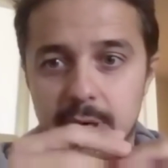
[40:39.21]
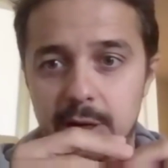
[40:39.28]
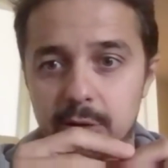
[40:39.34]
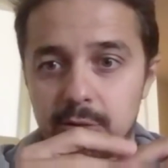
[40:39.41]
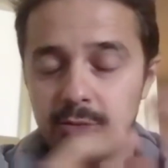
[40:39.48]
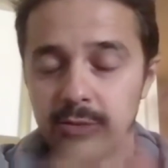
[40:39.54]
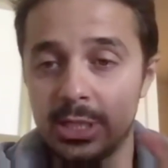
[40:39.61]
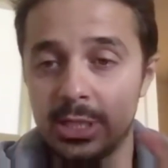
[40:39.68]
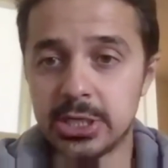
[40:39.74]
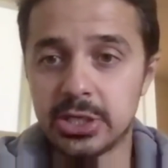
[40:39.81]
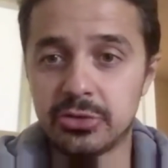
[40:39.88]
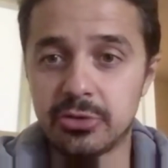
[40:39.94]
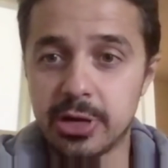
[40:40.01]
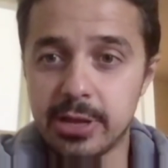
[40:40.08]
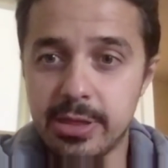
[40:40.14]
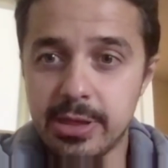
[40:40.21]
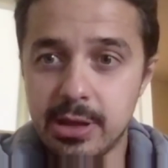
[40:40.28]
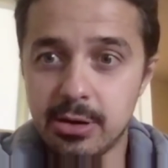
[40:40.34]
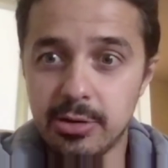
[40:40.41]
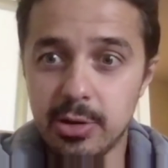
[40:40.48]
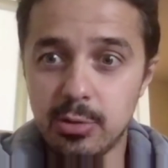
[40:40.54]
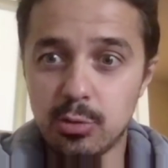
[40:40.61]
how string
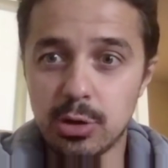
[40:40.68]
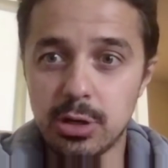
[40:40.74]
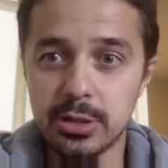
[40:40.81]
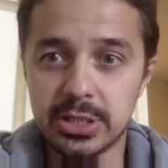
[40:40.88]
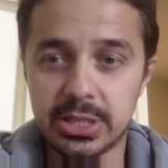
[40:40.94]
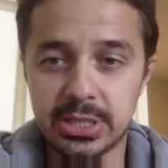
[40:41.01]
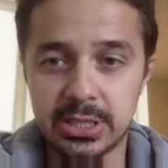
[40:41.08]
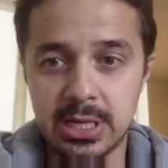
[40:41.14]
theory works,